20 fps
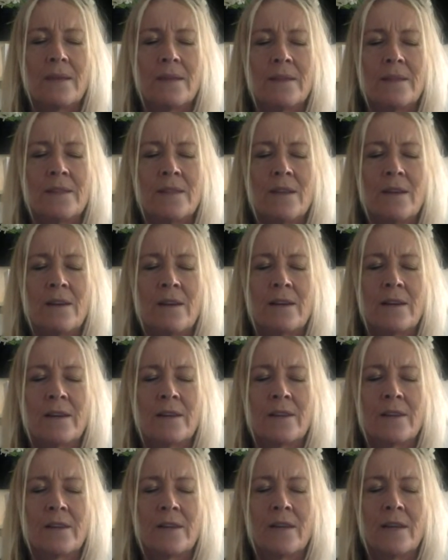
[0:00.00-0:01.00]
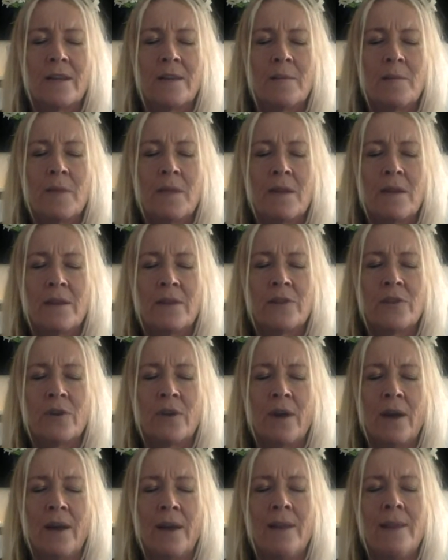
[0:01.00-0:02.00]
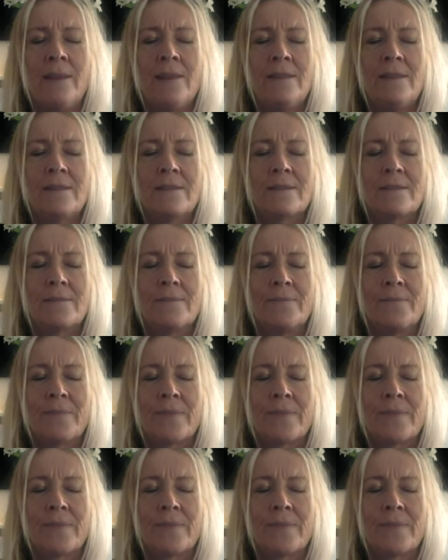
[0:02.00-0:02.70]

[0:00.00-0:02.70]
the darker the color behind your eyelids.